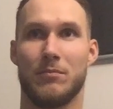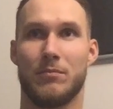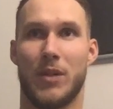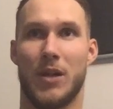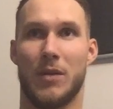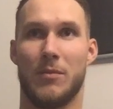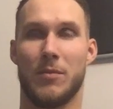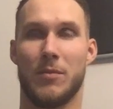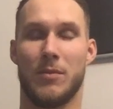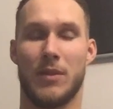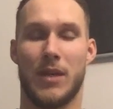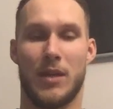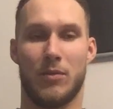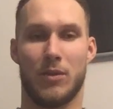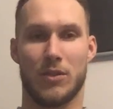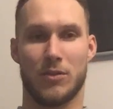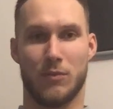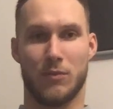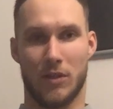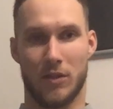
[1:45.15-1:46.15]
probably I
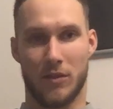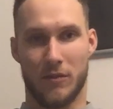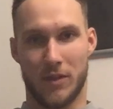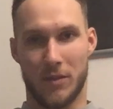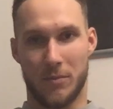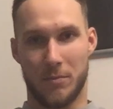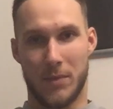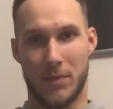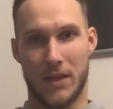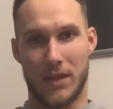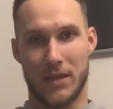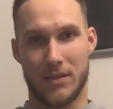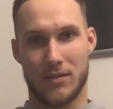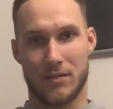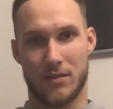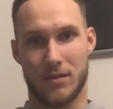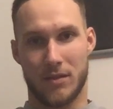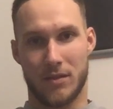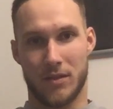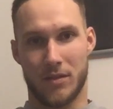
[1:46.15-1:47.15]
was one of the
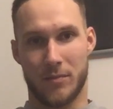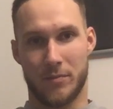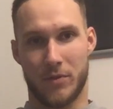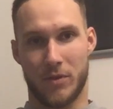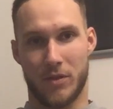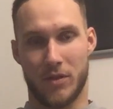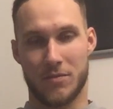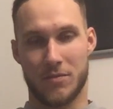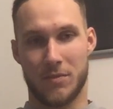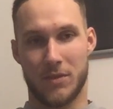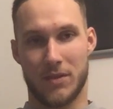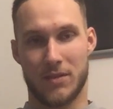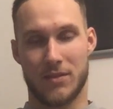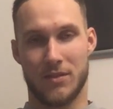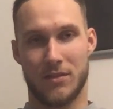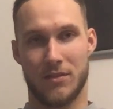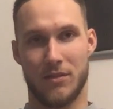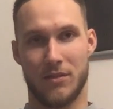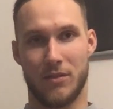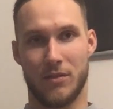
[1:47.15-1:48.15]
best prospects
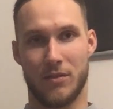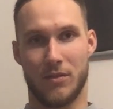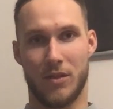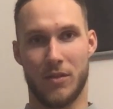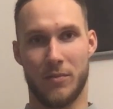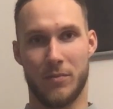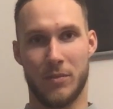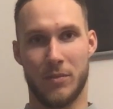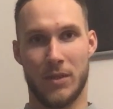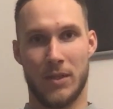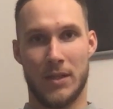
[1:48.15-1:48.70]
in Europe.